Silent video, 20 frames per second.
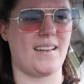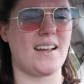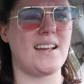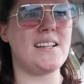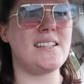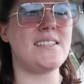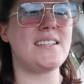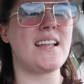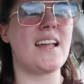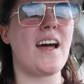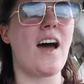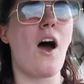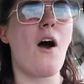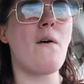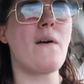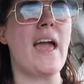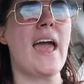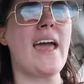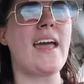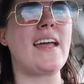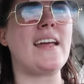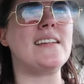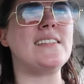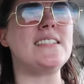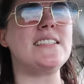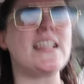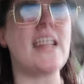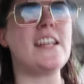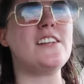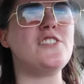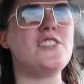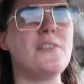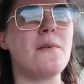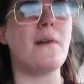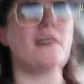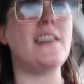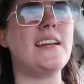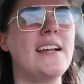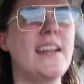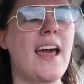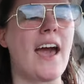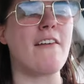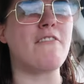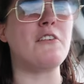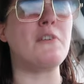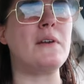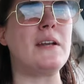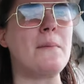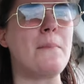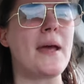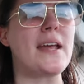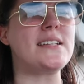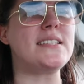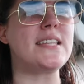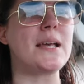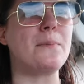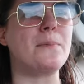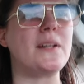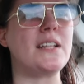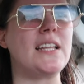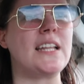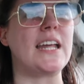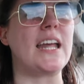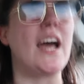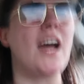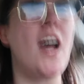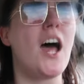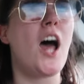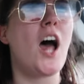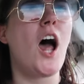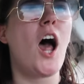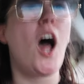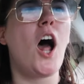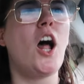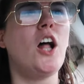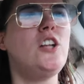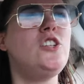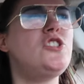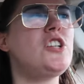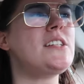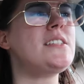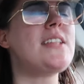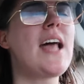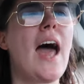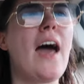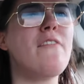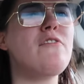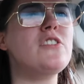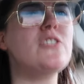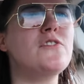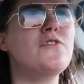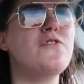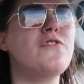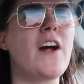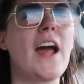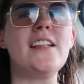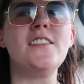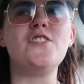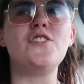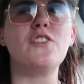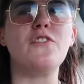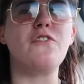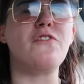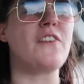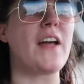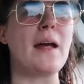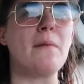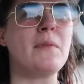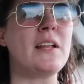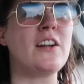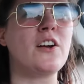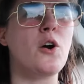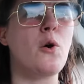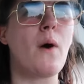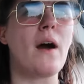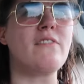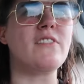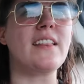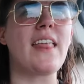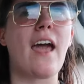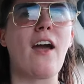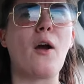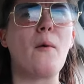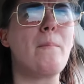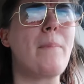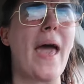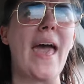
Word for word: Because, okay, say she wanted everyone to pay separately. Just have your friends or family or whoever they are